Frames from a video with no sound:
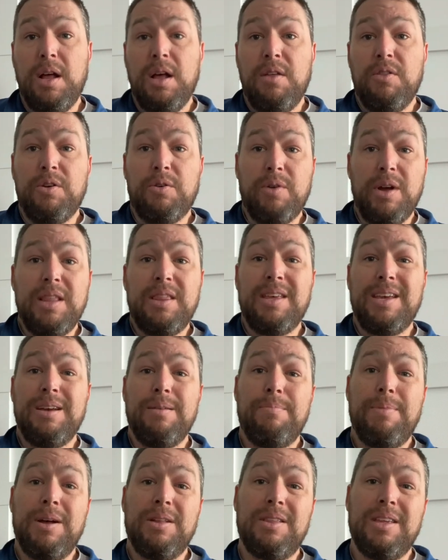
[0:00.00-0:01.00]
The great thing
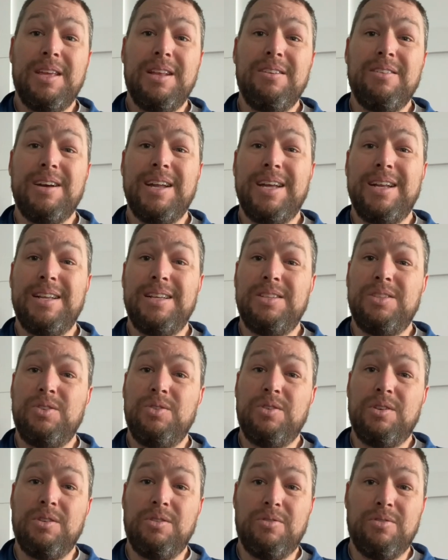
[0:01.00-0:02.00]
about the internet is you
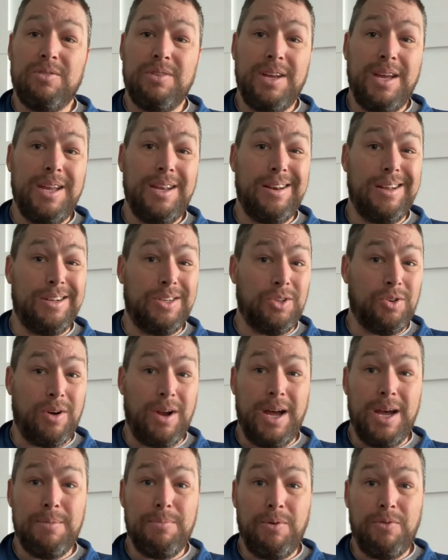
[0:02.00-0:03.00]
can create a
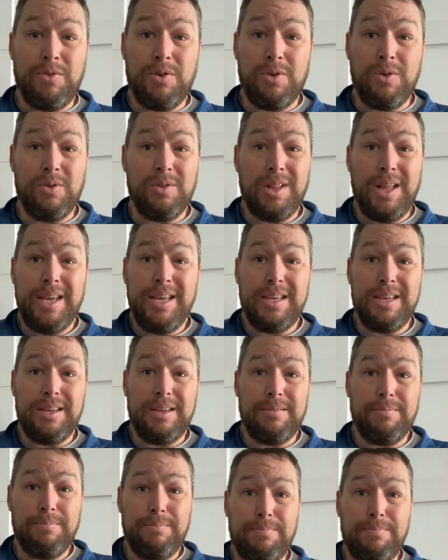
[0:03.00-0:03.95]
tribe of your own liking.